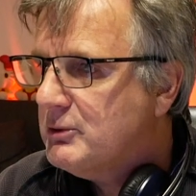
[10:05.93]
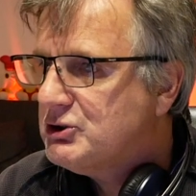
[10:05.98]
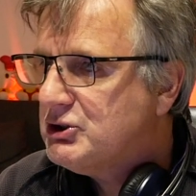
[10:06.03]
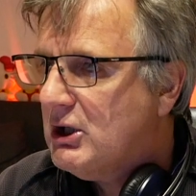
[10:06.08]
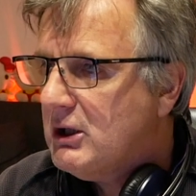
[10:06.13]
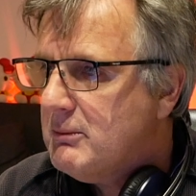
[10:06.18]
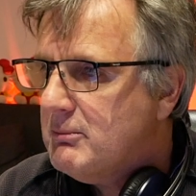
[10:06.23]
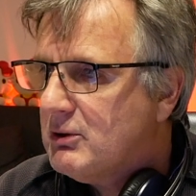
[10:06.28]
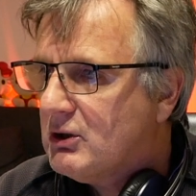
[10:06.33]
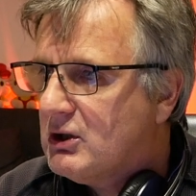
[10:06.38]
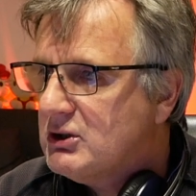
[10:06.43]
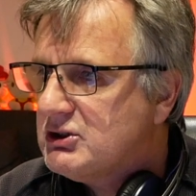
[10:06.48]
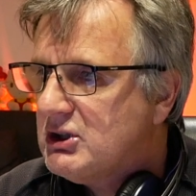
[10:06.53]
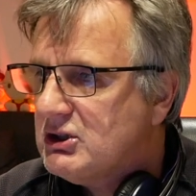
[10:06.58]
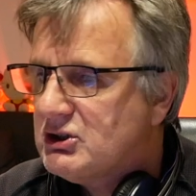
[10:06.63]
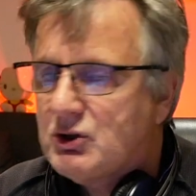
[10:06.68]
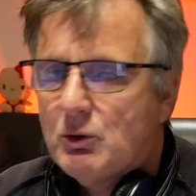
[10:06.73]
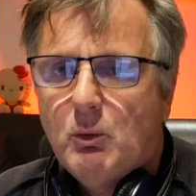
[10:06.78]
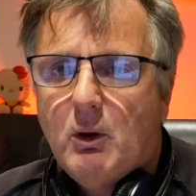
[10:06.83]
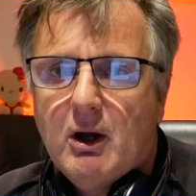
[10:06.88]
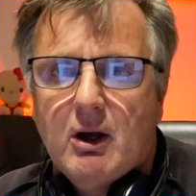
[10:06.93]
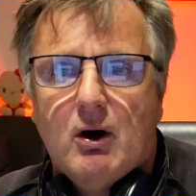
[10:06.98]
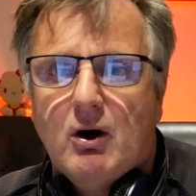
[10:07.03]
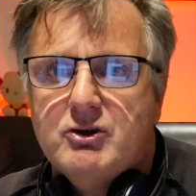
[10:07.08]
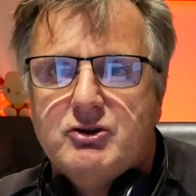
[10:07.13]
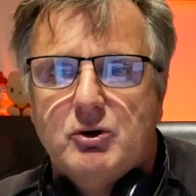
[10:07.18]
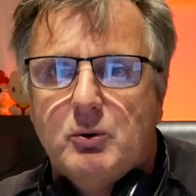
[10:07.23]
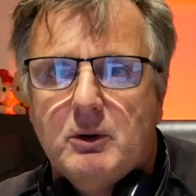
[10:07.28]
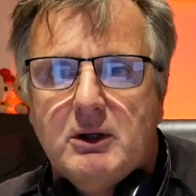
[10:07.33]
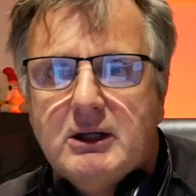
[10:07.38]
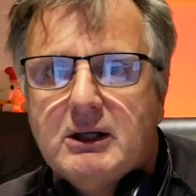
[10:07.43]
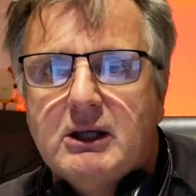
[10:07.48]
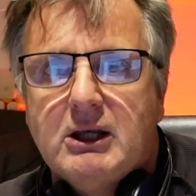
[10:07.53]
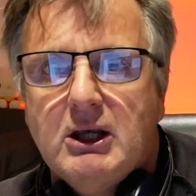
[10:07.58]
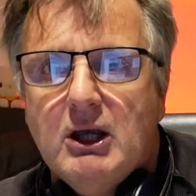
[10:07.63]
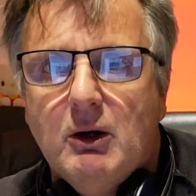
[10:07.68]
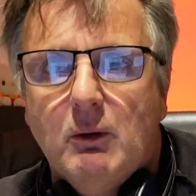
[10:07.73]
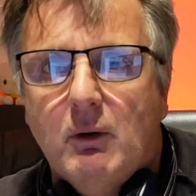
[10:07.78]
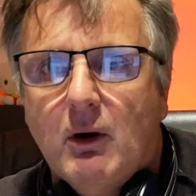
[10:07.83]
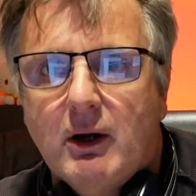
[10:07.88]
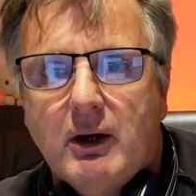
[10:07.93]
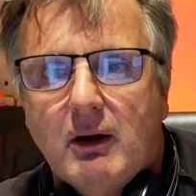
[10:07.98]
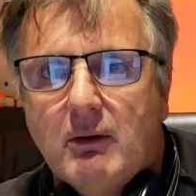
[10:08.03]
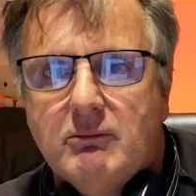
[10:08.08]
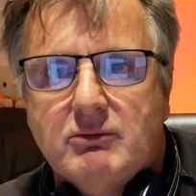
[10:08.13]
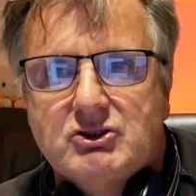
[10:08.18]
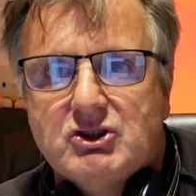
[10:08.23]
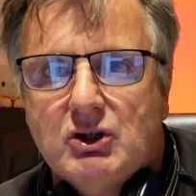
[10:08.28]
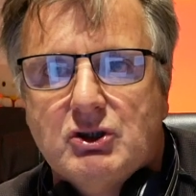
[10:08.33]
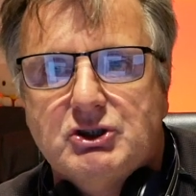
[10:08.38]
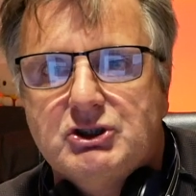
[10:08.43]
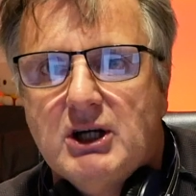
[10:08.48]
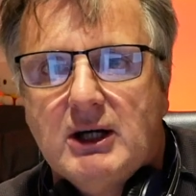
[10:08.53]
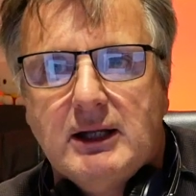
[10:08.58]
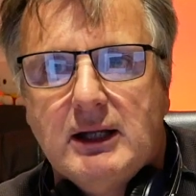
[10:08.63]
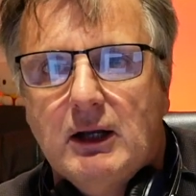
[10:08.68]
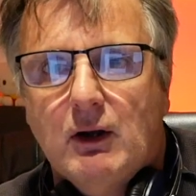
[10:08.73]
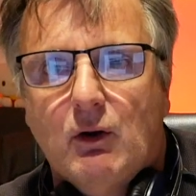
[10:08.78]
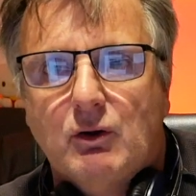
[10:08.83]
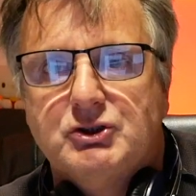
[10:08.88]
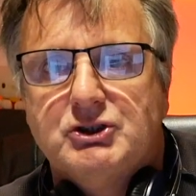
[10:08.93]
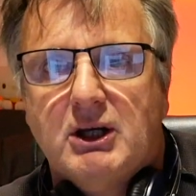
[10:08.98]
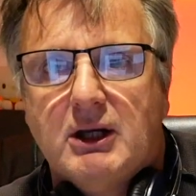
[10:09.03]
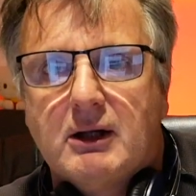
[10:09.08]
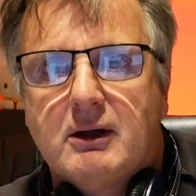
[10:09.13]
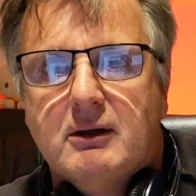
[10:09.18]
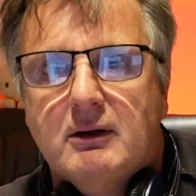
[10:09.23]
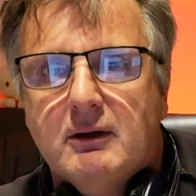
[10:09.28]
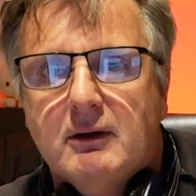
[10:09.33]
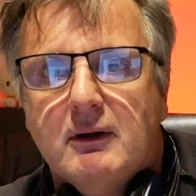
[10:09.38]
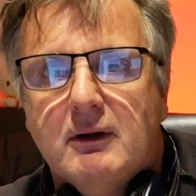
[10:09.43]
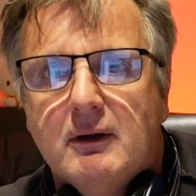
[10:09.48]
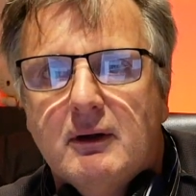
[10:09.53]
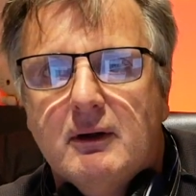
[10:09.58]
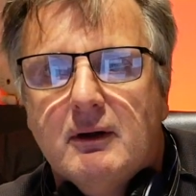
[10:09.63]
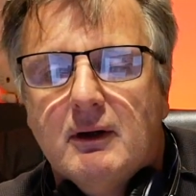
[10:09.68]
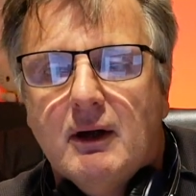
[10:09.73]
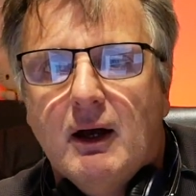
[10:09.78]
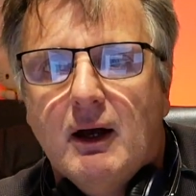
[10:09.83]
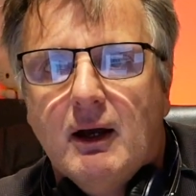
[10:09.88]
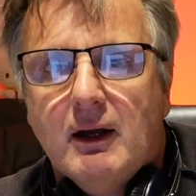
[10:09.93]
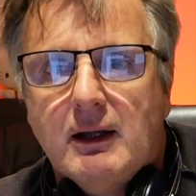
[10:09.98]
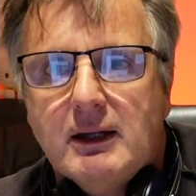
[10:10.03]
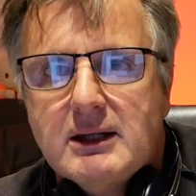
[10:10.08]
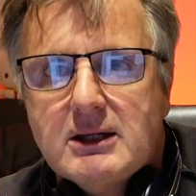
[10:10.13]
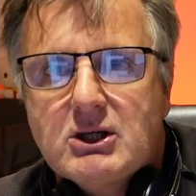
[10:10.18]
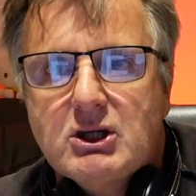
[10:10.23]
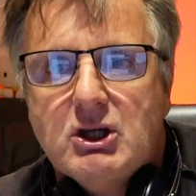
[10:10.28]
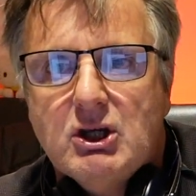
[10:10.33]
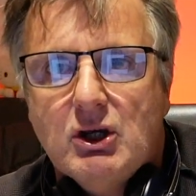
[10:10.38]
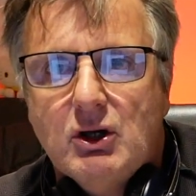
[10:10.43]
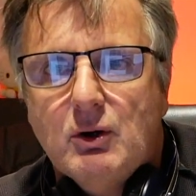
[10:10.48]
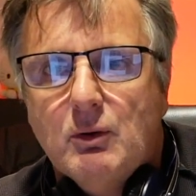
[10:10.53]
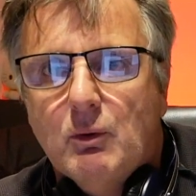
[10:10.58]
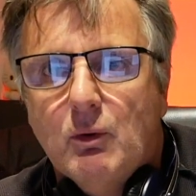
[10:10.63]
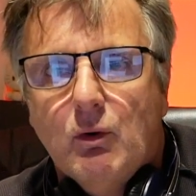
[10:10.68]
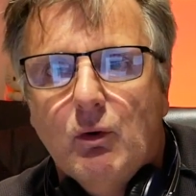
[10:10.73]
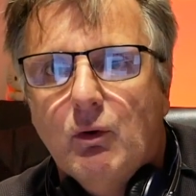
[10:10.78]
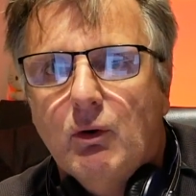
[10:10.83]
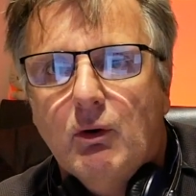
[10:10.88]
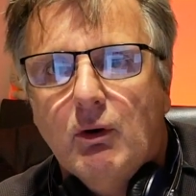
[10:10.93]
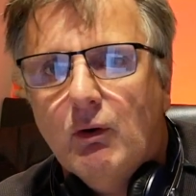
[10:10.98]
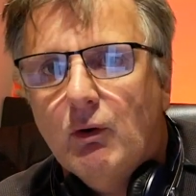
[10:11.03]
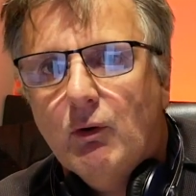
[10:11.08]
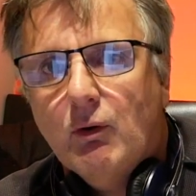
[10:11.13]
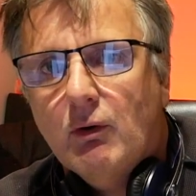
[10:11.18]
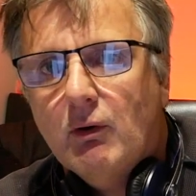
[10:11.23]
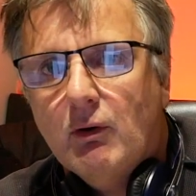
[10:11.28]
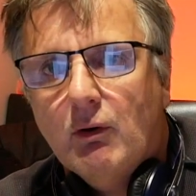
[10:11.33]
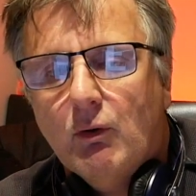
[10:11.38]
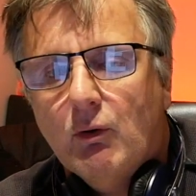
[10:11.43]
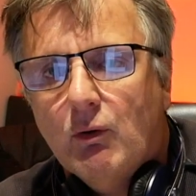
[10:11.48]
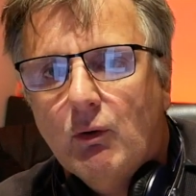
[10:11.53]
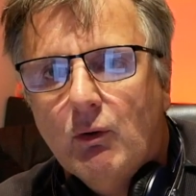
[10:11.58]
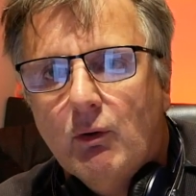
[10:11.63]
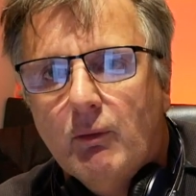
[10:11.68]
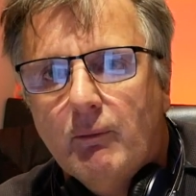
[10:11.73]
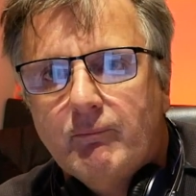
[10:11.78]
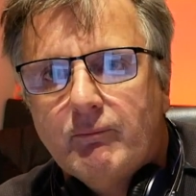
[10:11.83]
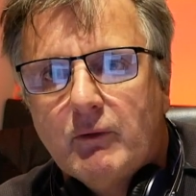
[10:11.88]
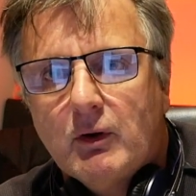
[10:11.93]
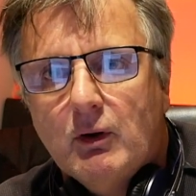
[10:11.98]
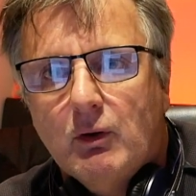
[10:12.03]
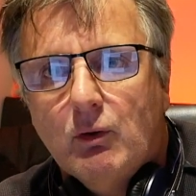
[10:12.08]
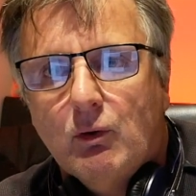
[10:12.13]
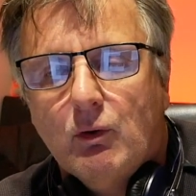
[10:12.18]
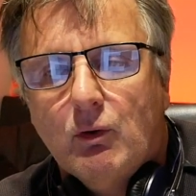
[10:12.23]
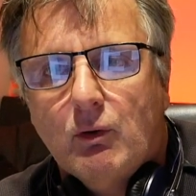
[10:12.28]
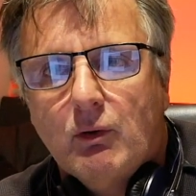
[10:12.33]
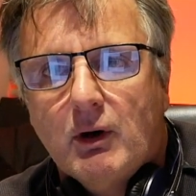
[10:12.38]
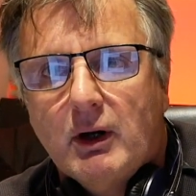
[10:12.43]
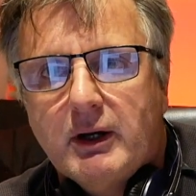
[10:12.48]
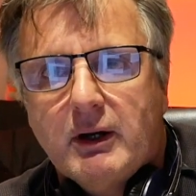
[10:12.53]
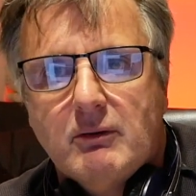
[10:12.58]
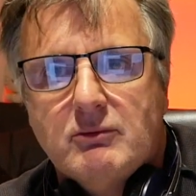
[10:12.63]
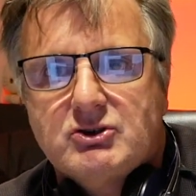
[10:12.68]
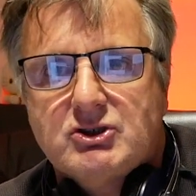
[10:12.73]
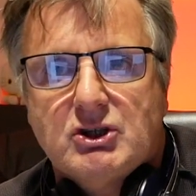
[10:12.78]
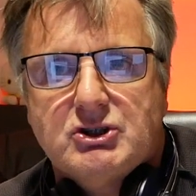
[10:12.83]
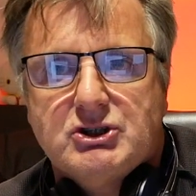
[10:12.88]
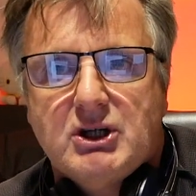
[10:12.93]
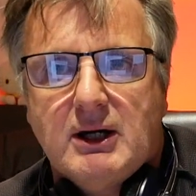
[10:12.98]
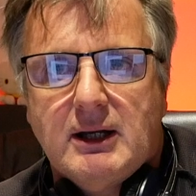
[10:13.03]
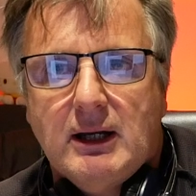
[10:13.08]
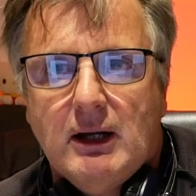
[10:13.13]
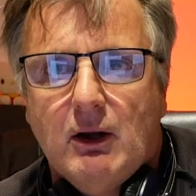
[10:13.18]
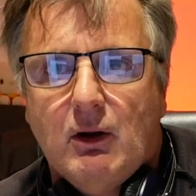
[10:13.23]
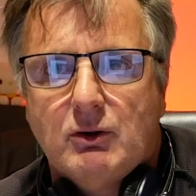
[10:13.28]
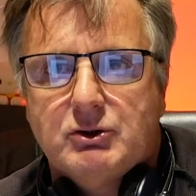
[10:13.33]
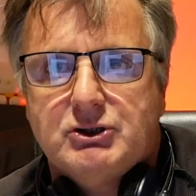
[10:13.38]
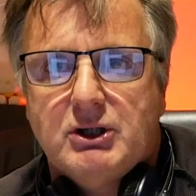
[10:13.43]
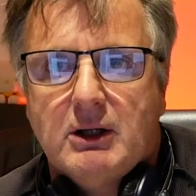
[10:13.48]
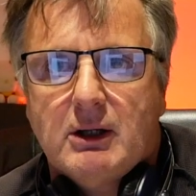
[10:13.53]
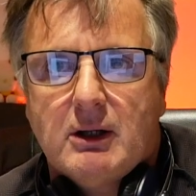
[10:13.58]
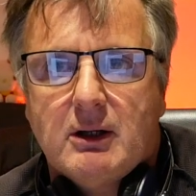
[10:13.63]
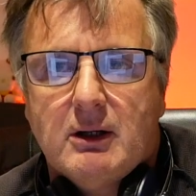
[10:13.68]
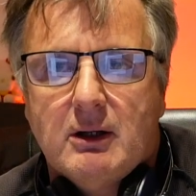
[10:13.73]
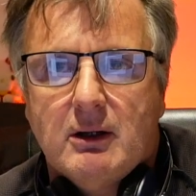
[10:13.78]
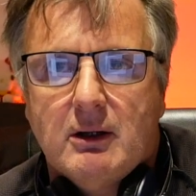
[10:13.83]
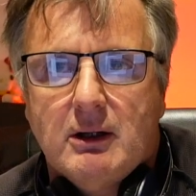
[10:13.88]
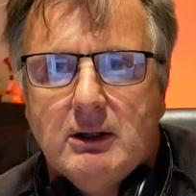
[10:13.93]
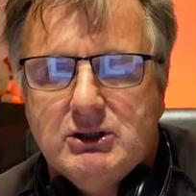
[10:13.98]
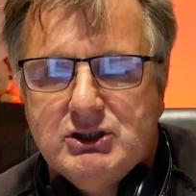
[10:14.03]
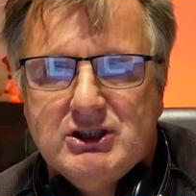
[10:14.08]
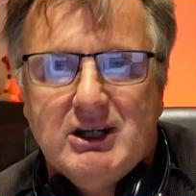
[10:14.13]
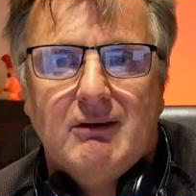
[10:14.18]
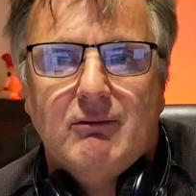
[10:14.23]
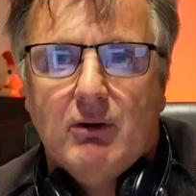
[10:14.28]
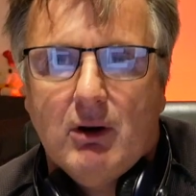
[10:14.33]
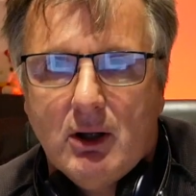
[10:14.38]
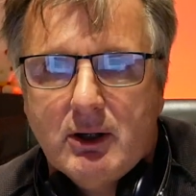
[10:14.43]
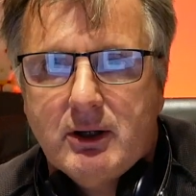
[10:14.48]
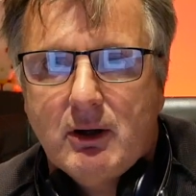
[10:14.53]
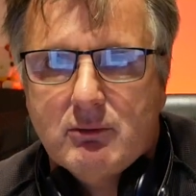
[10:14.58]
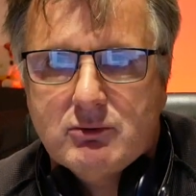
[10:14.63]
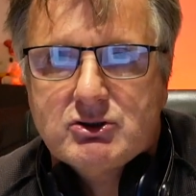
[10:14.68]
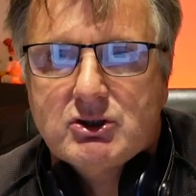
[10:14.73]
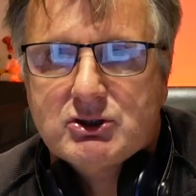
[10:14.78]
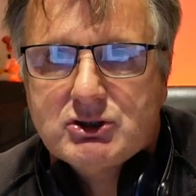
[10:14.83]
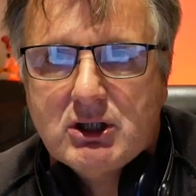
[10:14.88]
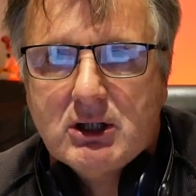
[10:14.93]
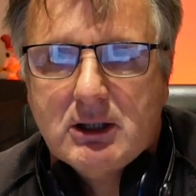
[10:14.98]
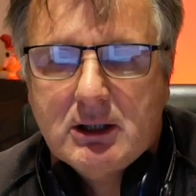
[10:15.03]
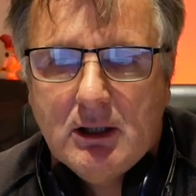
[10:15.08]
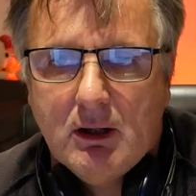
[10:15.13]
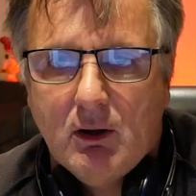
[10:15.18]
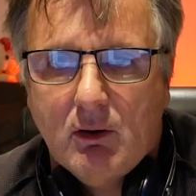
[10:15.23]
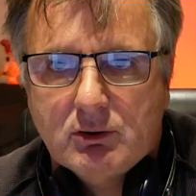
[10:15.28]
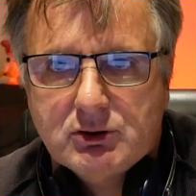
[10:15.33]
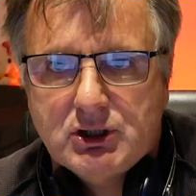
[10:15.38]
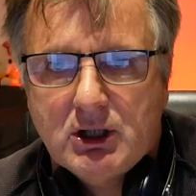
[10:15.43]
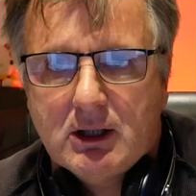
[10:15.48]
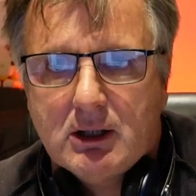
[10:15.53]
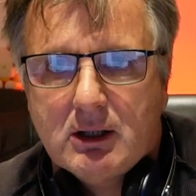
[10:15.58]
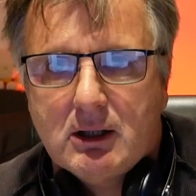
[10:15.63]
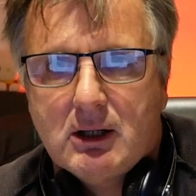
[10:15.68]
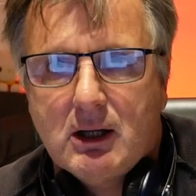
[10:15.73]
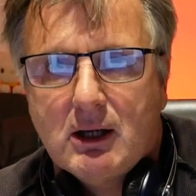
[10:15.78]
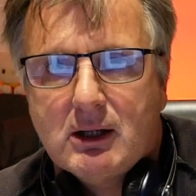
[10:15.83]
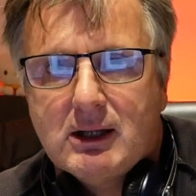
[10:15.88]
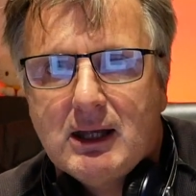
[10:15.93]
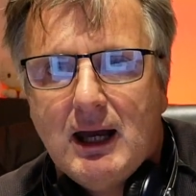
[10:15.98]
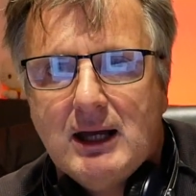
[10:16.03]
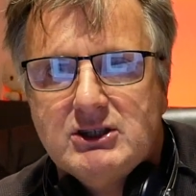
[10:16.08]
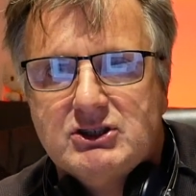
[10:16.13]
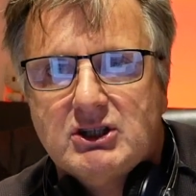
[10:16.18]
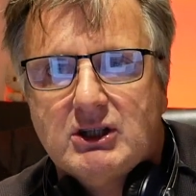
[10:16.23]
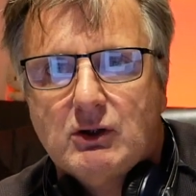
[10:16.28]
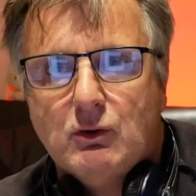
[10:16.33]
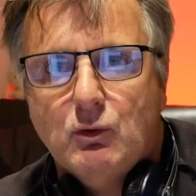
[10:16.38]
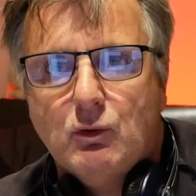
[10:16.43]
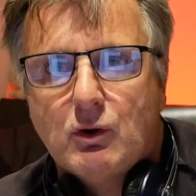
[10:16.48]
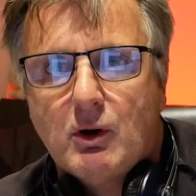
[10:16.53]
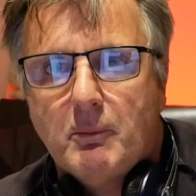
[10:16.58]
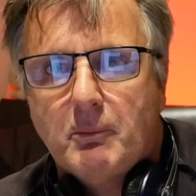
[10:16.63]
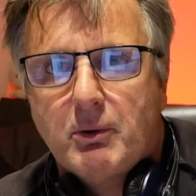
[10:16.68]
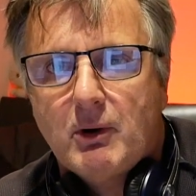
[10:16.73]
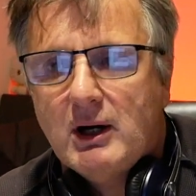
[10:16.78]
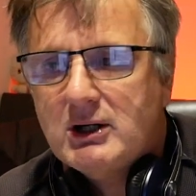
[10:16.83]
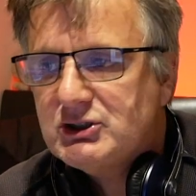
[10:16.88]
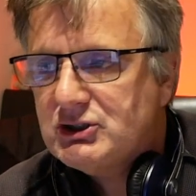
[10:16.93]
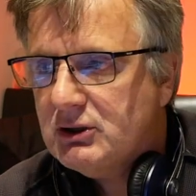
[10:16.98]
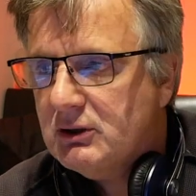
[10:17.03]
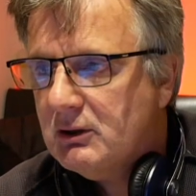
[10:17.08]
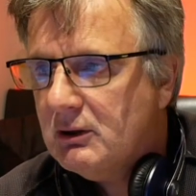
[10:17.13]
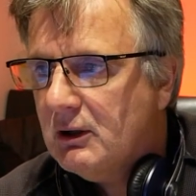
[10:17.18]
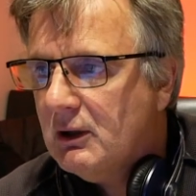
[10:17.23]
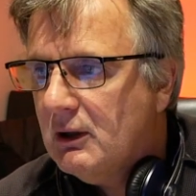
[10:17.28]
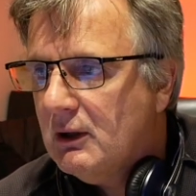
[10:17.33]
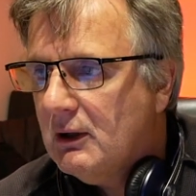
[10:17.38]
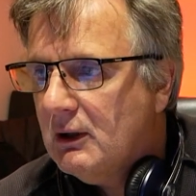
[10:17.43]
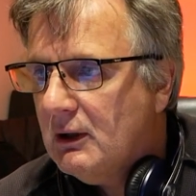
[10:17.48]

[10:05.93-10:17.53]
machine because it's the way I do EQ. I don't touch any Logic EQ or I don't touch any Logic in general. I don't touch any Logic gating or compression.